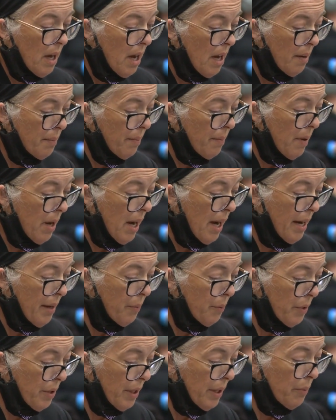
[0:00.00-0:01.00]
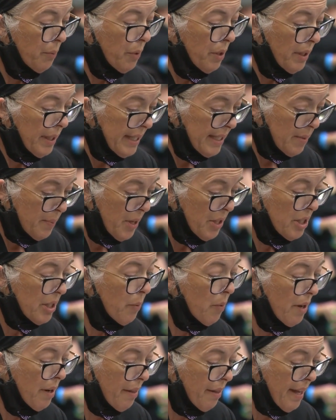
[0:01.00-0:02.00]
Um, I really, really especially
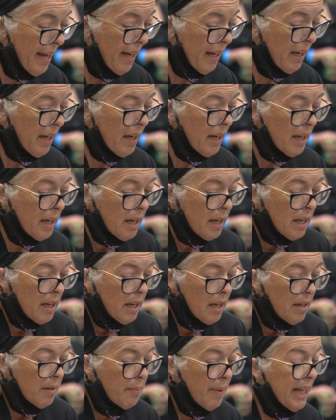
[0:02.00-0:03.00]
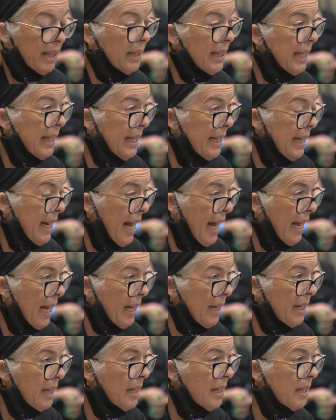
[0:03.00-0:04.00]
want to thank May Lynn and
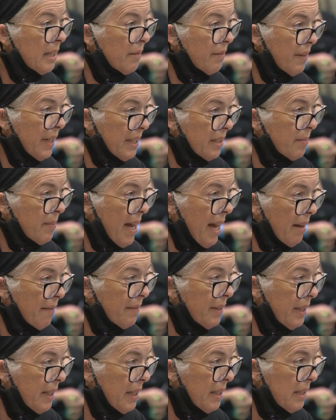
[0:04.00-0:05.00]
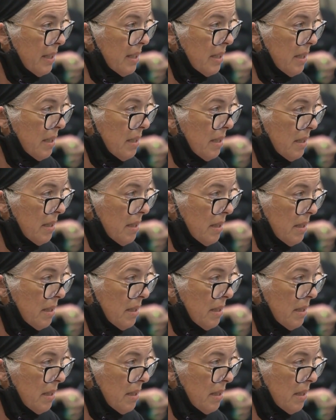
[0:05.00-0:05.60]
Ann, the victim advocates.